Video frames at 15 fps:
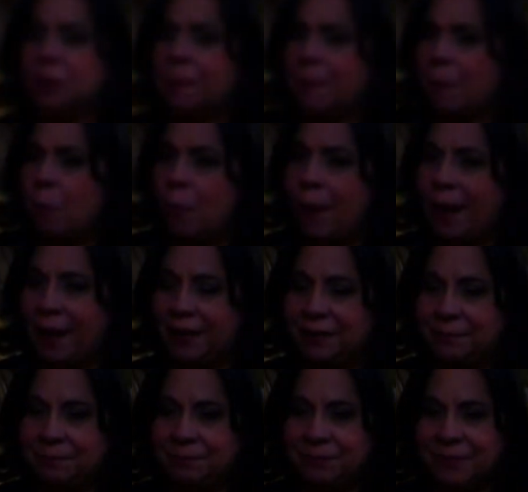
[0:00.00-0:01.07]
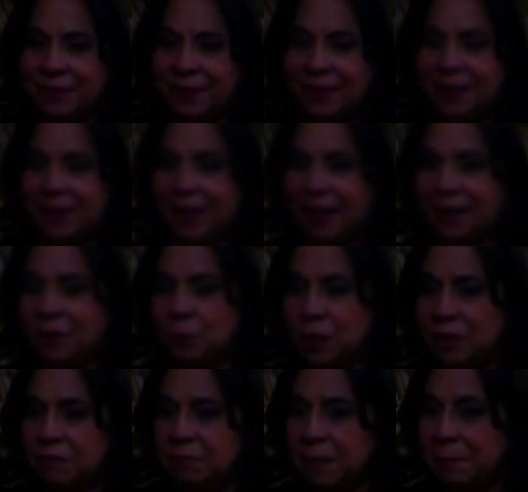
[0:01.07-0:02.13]
talk about what. And in
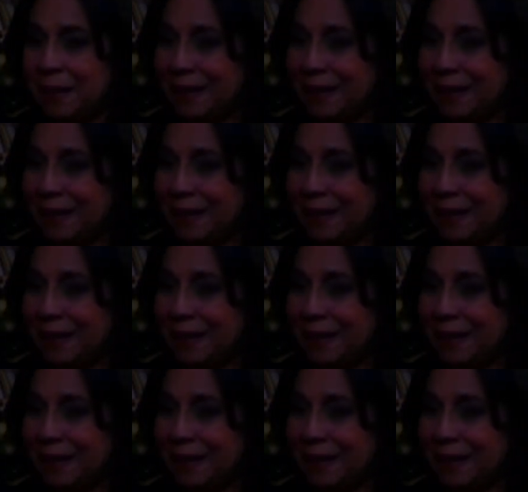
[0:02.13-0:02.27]
one of my